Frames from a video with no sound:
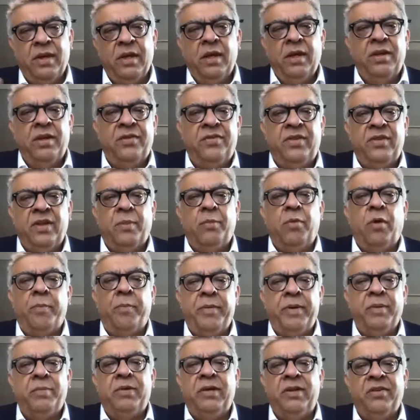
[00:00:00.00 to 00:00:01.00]

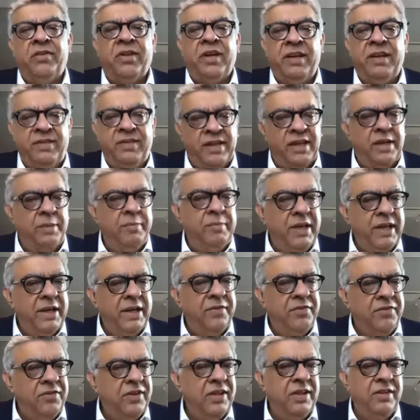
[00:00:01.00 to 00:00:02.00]
suboptimal size
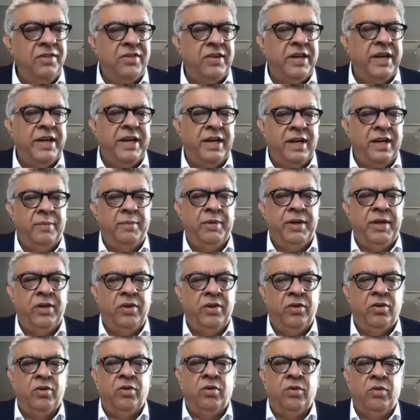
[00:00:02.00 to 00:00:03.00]
NBFCs, right? I mean,
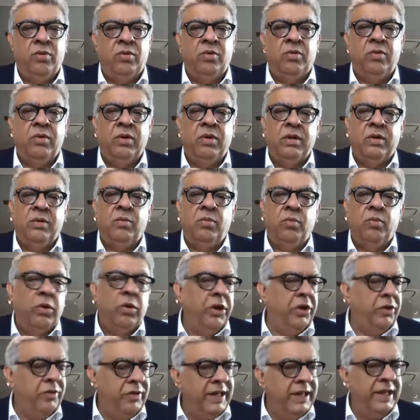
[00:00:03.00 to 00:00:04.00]
what
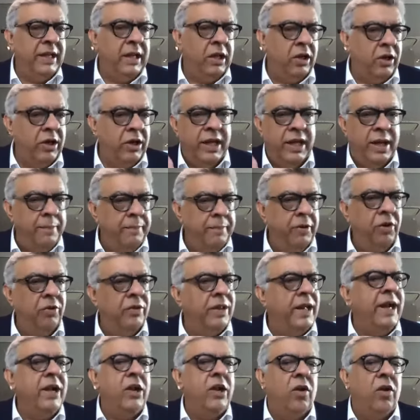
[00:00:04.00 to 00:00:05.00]
do you think is going to happen to
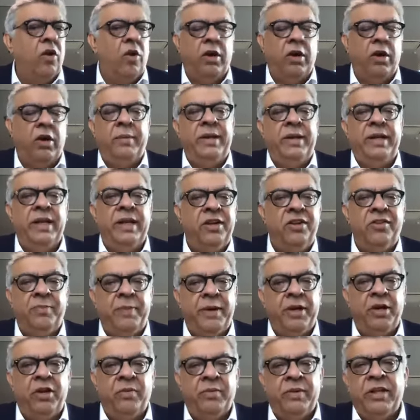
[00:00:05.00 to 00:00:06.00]
that lot? I mean,
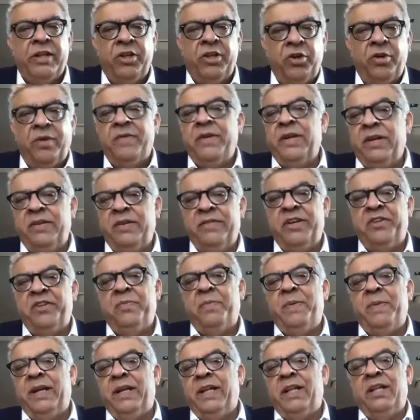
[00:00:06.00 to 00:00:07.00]
irrespective whether you have an
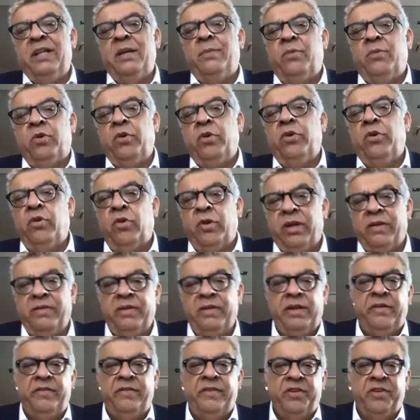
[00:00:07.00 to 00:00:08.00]
investment in them or you don't have
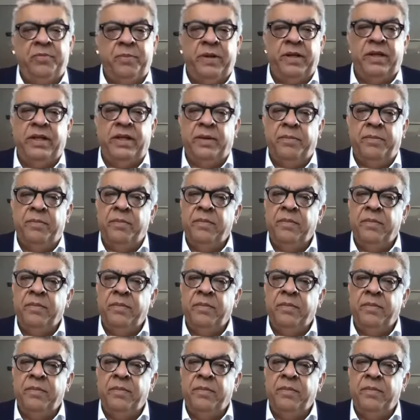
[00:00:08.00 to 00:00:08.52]
an investment in them.